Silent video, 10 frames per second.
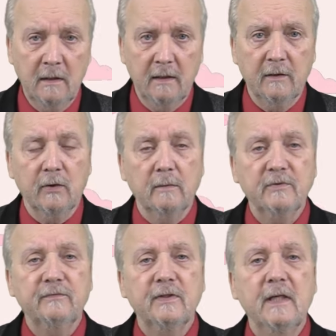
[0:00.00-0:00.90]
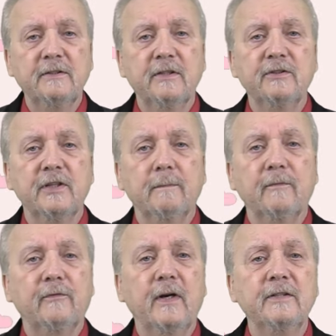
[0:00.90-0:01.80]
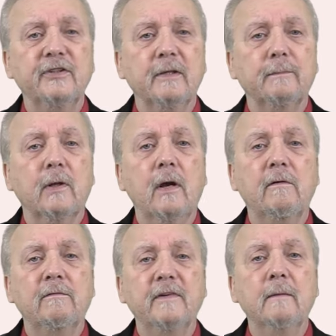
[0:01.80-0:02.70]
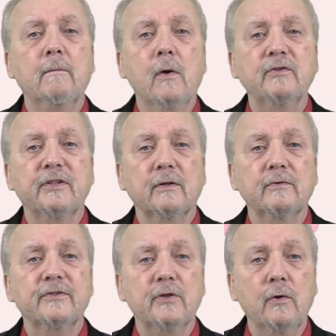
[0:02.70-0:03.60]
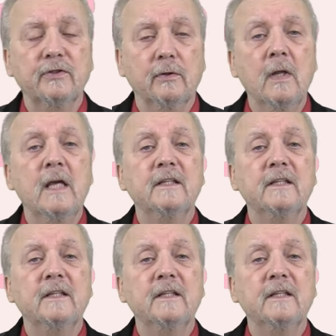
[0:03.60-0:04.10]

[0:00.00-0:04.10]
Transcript: in terms of relationship, friendship, love, emotional, social,